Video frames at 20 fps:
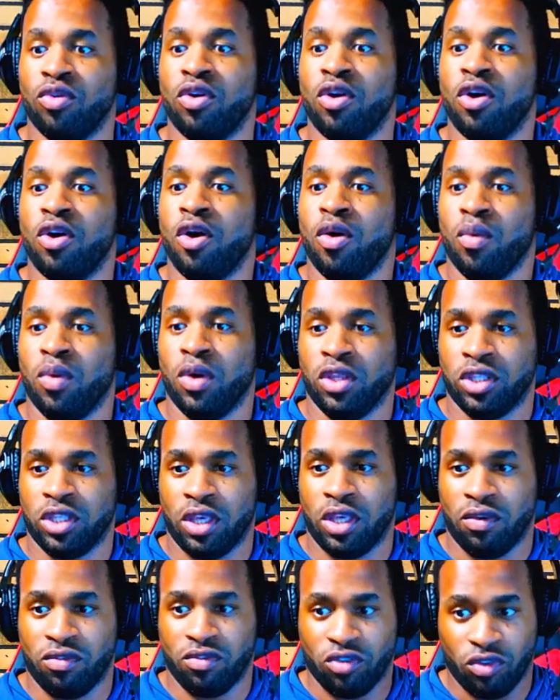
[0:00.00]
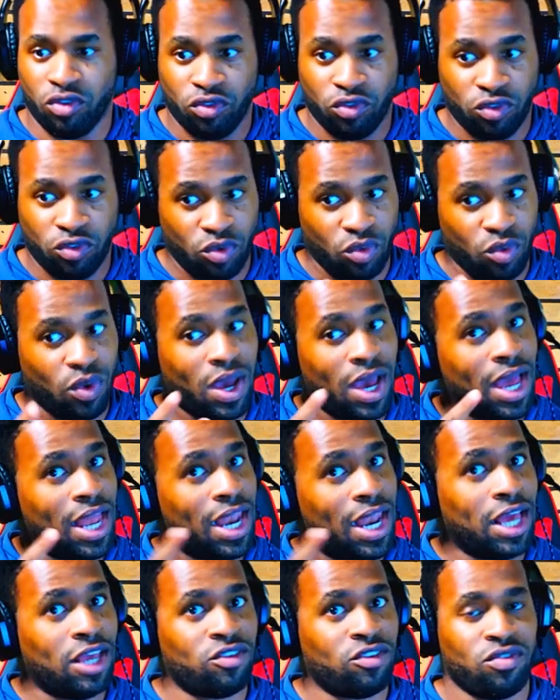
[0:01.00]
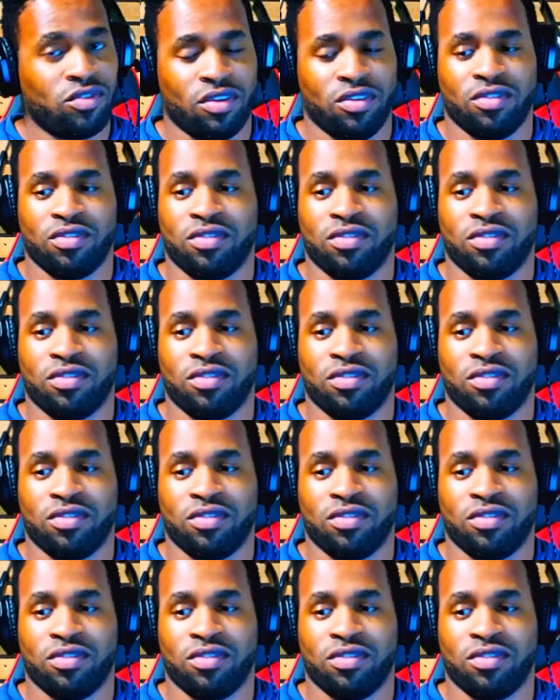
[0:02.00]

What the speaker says: which gives you 2 electrons.